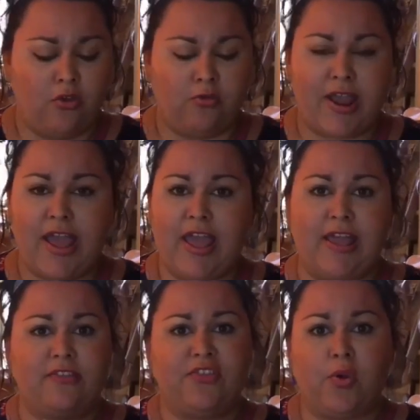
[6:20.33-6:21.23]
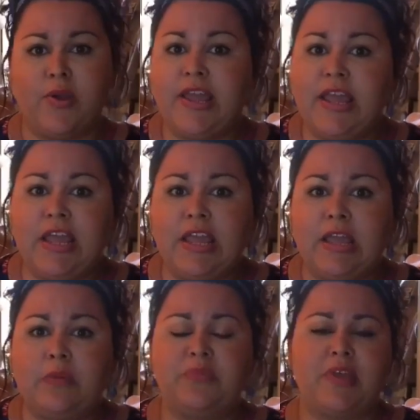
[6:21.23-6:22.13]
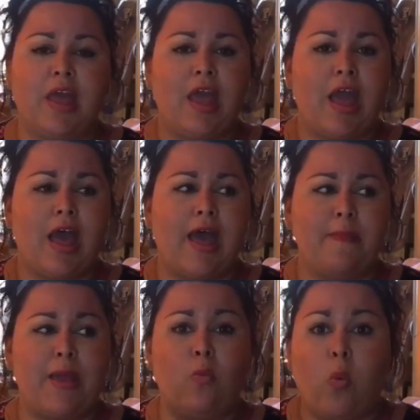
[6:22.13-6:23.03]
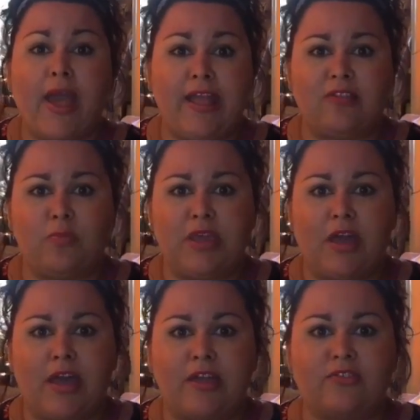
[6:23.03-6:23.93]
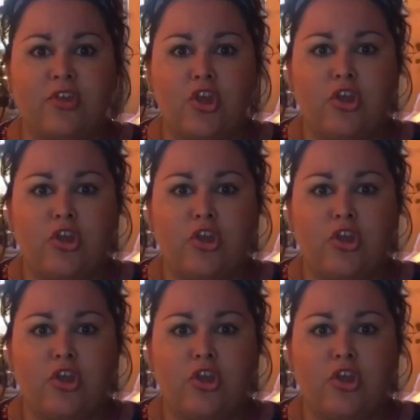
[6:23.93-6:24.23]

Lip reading: grays, creams, and whites, because